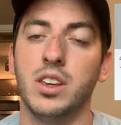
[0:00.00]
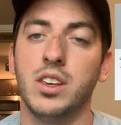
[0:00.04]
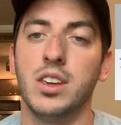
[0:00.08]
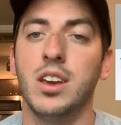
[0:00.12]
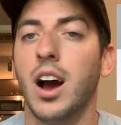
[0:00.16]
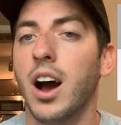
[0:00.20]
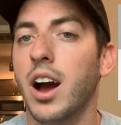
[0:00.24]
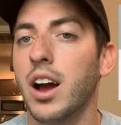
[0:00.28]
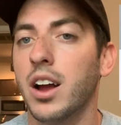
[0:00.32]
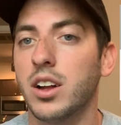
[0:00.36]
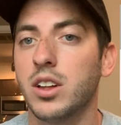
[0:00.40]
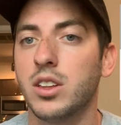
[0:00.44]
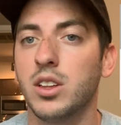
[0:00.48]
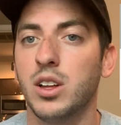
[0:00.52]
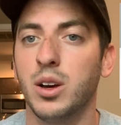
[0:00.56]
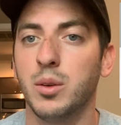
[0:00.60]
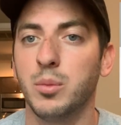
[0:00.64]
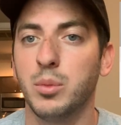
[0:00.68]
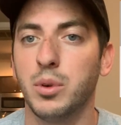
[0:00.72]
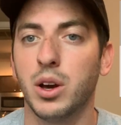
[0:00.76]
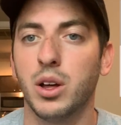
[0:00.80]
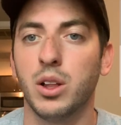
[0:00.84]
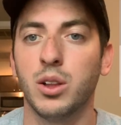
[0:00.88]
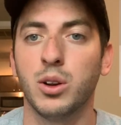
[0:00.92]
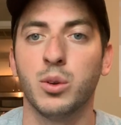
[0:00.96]
Yacht
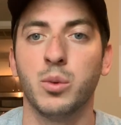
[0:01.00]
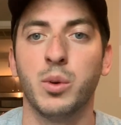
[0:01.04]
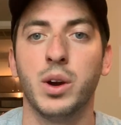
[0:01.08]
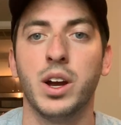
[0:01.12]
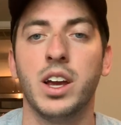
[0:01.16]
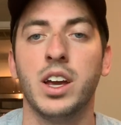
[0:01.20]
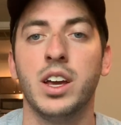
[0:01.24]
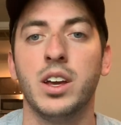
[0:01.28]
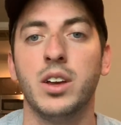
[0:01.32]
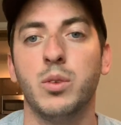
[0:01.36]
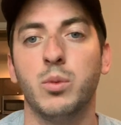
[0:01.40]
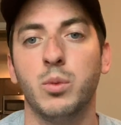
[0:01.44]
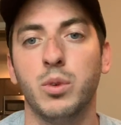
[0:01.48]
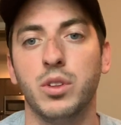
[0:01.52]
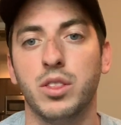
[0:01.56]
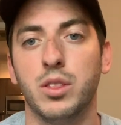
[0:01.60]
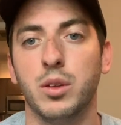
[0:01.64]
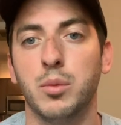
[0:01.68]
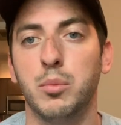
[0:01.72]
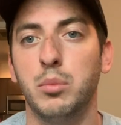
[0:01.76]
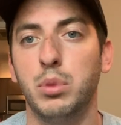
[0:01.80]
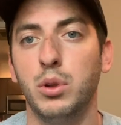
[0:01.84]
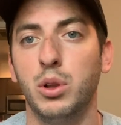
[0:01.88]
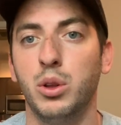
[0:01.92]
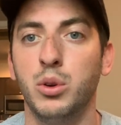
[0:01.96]
Club colorway with the
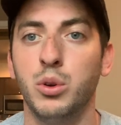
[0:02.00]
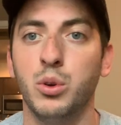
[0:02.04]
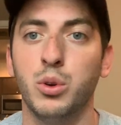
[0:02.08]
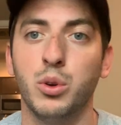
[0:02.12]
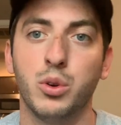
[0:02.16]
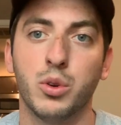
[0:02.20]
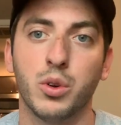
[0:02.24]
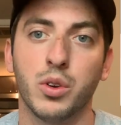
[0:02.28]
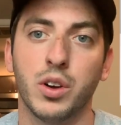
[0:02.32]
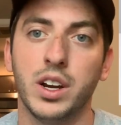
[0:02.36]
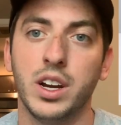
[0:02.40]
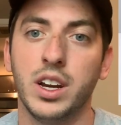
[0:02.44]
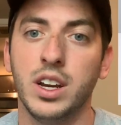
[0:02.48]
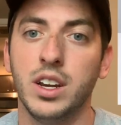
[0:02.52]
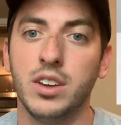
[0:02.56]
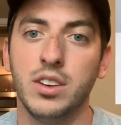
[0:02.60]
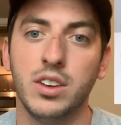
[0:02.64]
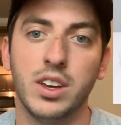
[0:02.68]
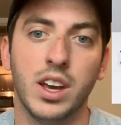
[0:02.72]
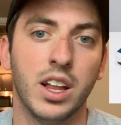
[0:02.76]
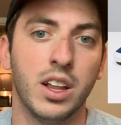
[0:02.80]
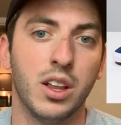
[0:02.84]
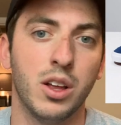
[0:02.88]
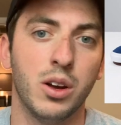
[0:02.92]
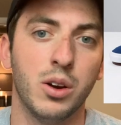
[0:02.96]
blue, green,
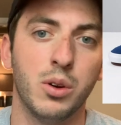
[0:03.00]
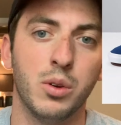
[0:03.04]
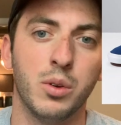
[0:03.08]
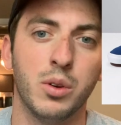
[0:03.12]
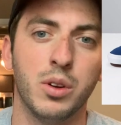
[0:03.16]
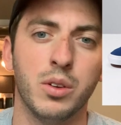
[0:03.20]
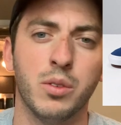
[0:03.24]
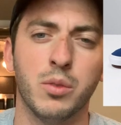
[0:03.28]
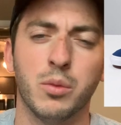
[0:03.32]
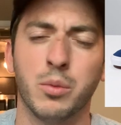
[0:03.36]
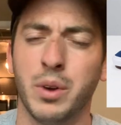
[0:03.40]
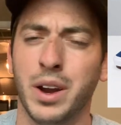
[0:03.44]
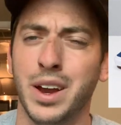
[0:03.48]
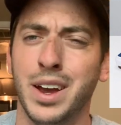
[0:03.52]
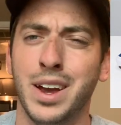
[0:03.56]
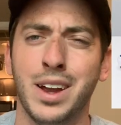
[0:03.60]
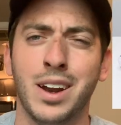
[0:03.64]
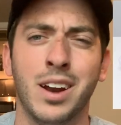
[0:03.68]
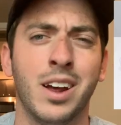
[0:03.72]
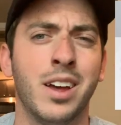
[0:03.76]
yellow, and red,